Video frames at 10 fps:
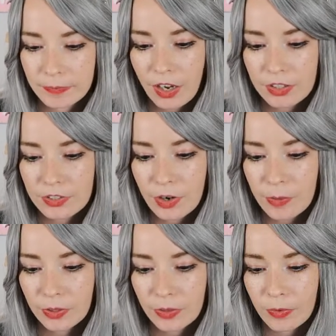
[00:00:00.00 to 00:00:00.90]

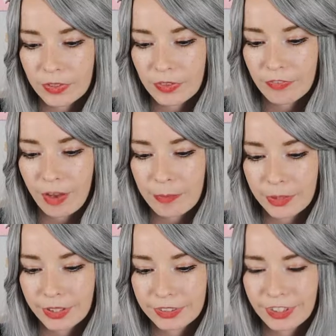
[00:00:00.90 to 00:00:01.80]
October or
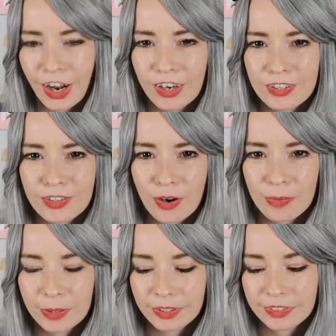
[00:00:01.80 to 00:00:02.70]
November?
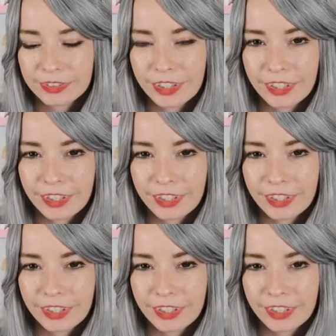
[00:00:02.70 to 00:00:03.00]
October,